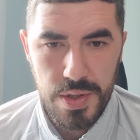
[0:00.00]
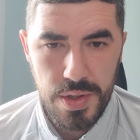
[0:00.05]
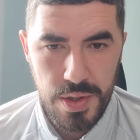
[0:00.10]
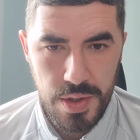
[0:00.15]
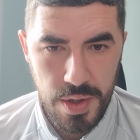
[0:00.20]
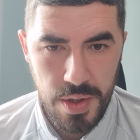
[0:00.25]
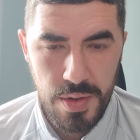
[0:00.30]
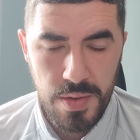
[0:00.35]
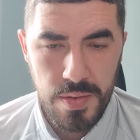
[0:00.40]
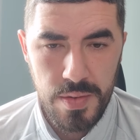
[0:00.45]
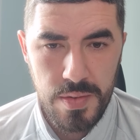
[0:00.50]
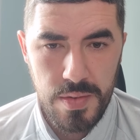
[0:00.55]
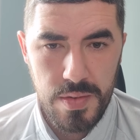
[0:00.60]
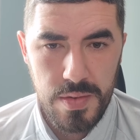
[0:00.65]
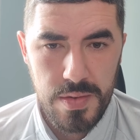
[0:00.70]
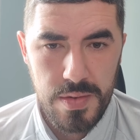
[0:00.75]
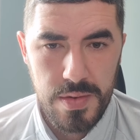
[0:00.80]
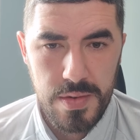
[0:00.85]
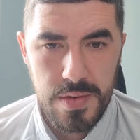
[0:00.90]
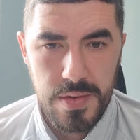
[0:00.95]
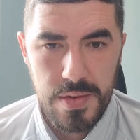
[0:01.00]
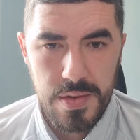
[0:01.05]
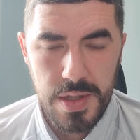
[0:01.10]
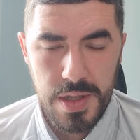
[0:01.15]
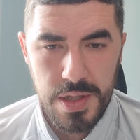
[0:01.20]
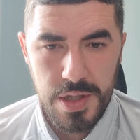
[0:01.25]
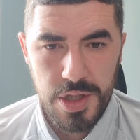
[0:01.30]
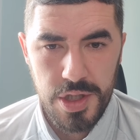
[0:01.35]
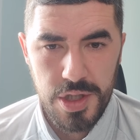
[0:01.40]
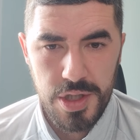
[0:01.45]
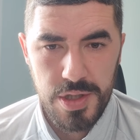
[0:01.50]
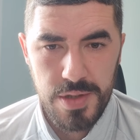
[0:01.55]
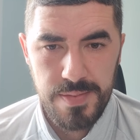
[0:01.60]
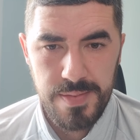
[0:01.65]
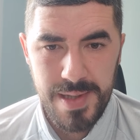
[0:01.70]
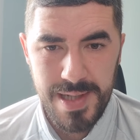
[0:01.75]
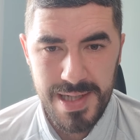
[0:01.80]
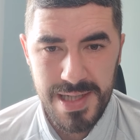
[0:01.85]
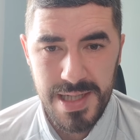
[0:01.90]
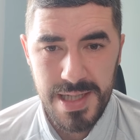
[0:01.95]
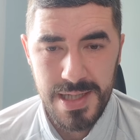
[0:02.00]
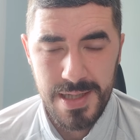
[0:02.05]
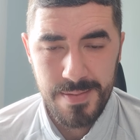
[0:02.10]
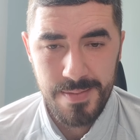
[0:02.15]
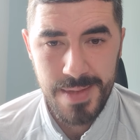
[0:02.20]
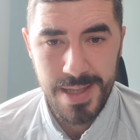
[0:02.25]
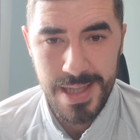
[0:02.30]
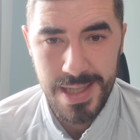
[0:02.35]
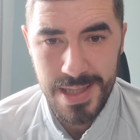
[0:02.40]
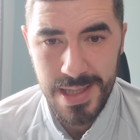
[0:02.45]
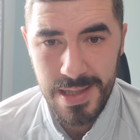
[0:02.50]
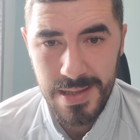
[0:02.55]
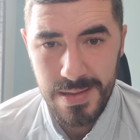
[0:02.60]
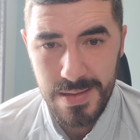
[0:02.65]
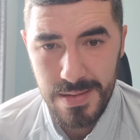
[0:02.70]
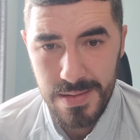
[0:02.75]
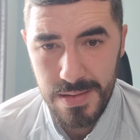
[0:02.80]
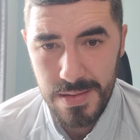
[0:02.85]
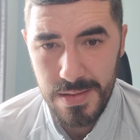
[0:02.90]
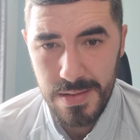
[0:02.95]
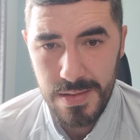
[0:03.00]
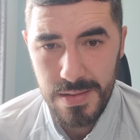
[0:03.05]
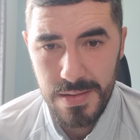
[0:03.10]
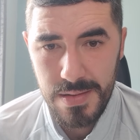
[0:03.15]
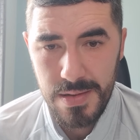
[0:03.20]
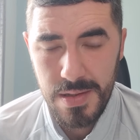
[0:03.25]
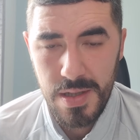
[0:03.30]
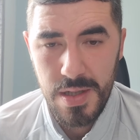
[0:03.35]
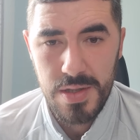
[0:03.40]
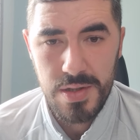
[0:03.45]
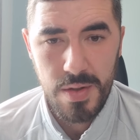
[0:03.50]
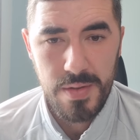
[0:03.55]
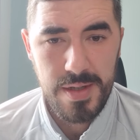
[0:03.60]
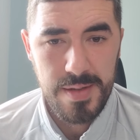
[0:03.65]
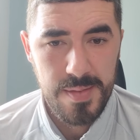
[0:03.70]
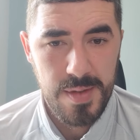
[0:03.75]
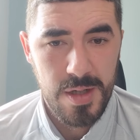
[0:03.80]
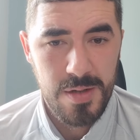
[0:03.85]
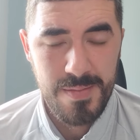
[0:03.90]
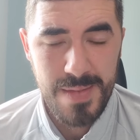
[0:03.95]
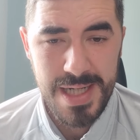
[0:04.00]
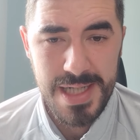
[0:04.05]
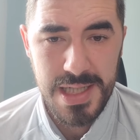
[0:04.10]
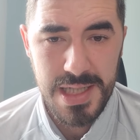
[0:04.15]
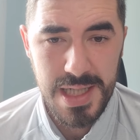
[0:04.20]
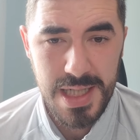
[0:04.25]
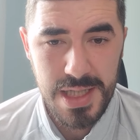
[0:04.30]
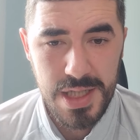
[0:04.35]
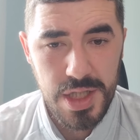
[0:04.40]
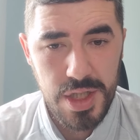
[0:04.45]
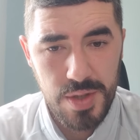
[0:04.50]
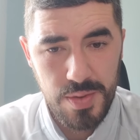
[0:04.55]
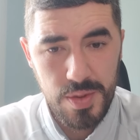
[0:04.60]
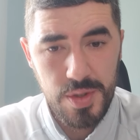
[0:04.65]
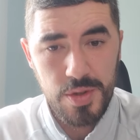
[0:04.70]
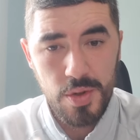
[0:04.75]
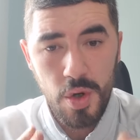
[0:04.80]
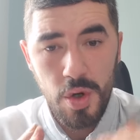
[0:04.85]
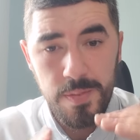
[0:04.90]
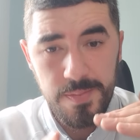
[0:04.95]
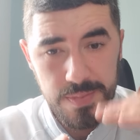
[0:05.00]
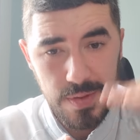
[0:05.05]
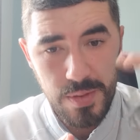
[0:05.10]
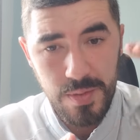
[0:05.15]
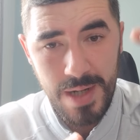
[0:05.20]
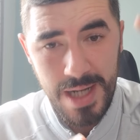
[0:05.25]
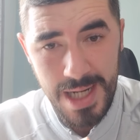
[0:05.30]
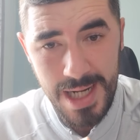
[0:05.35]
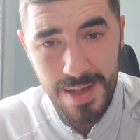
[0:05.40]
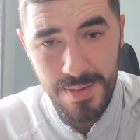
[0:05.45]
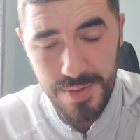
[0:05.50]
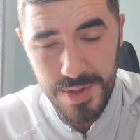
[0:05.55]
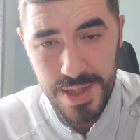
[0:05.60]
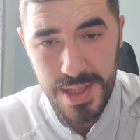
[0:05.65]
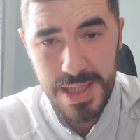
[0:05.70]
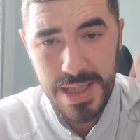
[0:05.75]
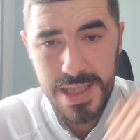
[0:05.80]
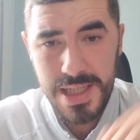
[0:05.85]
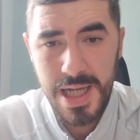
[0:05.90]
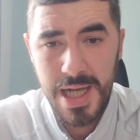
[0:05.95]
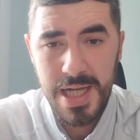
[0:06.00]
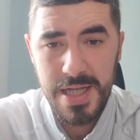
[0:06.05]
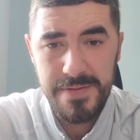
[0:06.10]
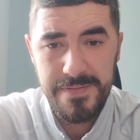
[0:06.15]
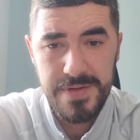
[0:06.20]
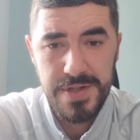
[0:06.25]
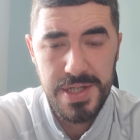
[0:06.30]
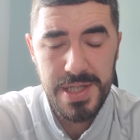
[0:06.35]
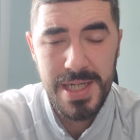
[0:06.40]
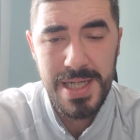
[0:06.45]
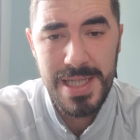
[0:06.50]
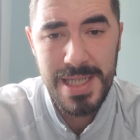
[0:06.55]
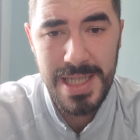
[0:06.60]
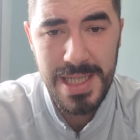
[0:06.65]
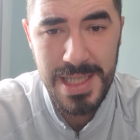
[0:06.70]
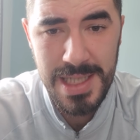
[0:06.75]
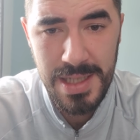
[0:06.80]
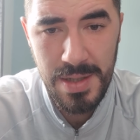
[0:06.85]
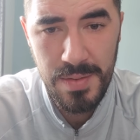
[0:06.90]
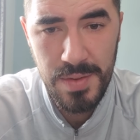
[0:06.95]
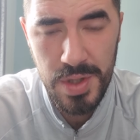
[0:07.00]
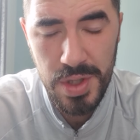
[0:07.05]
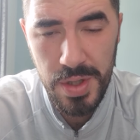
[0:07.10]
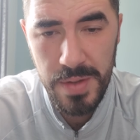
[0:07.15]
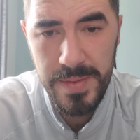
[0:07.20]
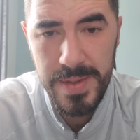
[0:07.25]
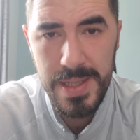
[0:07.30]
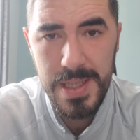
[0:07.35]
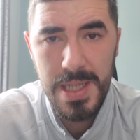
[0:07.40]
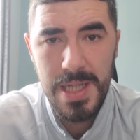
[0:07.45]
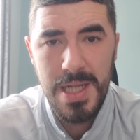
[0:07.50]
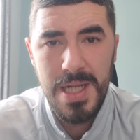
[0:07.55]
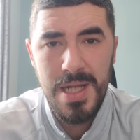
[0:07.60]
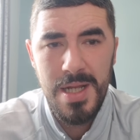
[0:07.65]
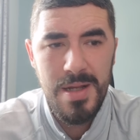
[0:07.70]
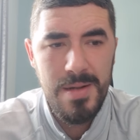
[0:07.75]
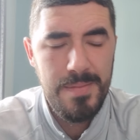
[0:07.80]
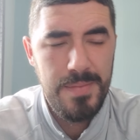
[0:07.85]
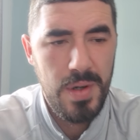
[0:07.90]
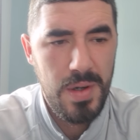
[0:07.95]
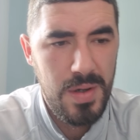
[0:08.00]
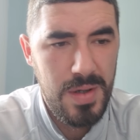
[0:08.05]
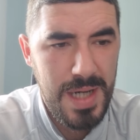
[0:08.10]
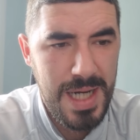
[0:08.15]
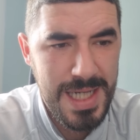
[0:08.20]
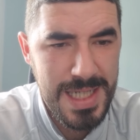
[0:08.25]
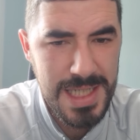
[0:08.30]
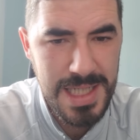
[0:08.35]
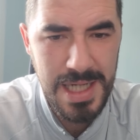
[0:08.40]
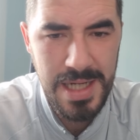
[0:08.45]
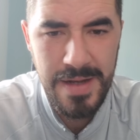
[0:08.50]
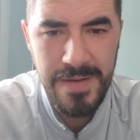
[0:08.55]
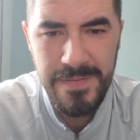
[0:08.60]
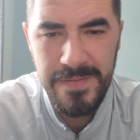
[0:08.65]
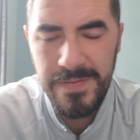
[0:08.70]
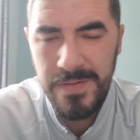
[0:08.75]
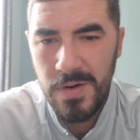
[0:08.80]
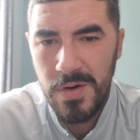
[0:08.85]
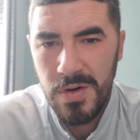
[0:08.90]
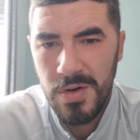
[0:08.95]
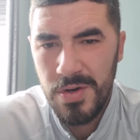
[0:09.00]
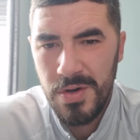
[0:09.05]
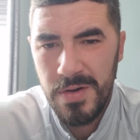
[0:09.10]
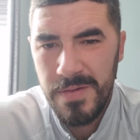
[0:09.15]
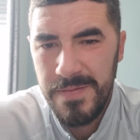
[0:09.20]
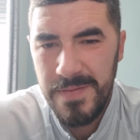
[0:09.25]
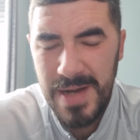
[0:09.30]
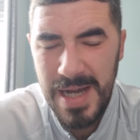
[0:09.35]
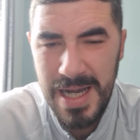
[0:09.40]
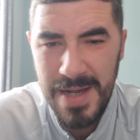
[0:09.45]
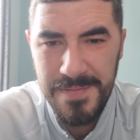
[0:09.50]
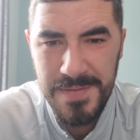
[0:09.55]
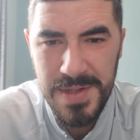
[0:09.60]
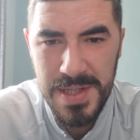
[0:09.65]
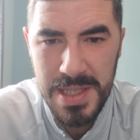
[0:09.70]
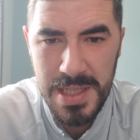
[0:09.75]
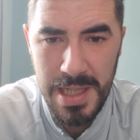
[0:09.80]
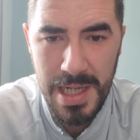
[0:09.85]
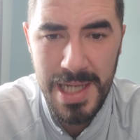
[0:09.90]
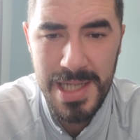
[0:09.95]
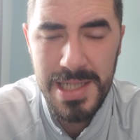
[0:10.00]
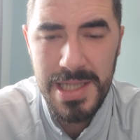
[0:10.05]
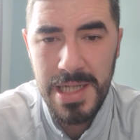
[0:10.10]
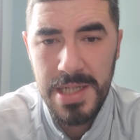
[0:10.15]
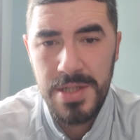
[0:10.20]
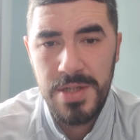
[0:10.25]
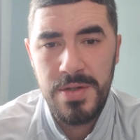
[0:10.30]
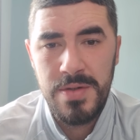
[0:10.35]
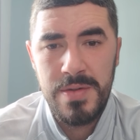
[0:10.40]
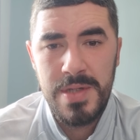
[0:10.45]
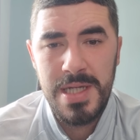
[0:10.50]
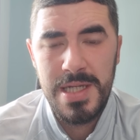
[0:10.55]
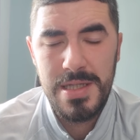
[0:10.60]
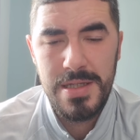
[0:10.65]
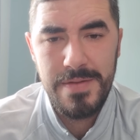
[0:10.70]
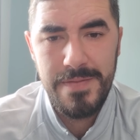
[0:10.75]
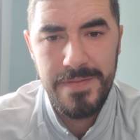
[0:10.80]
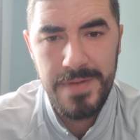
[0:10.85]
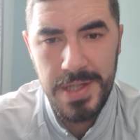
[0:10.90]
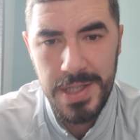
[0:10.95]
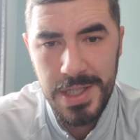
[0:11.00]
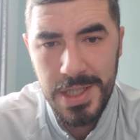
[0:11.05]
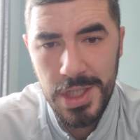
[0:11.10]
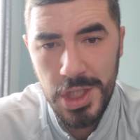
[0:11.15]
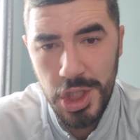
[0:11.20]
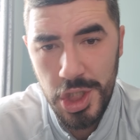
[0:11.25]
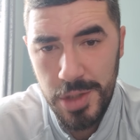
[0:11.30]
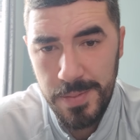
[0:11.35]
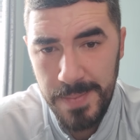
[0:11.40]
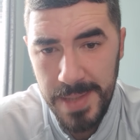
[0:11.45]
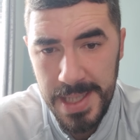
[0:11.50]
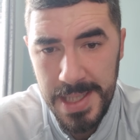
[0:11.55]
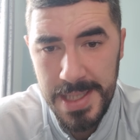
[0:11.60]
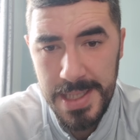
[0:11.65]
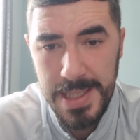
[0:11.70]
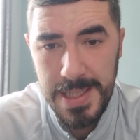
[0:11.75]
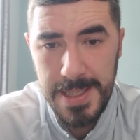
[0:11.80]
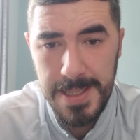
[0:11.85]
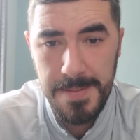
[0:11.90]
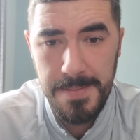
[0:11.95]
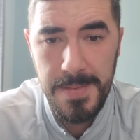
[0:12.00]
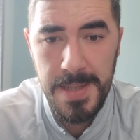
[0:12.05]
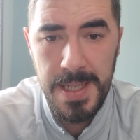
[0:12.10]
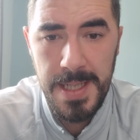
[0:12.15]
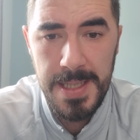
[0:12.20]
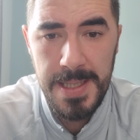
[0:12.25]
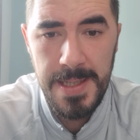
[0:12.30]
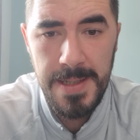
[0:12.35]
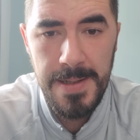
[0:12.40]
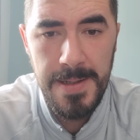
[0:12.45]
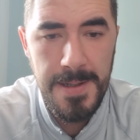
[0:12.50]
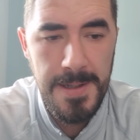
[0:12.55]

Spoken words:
You, conspiracy to murder. Don't get me wrong, my sentence was upped while I was inside for certain things I was doing, but I served 4 or 5 years less than you did for a conspiracy to murder.